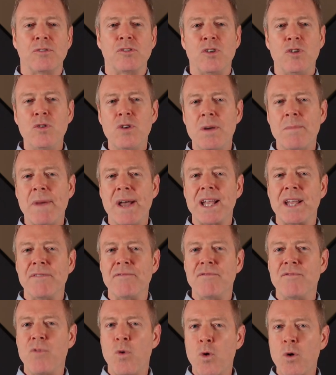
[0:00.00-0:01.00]
so you can make
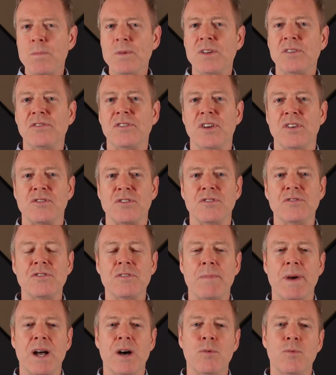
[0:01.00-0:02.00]
informed
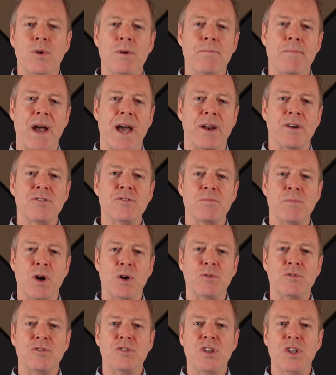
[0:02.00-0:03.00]
decisions about what matters
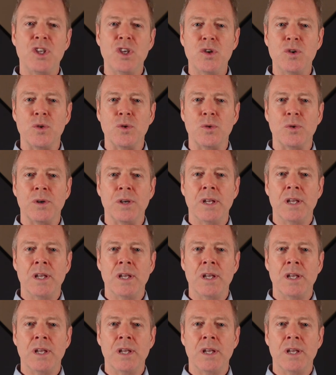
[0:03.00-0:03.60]
most to you.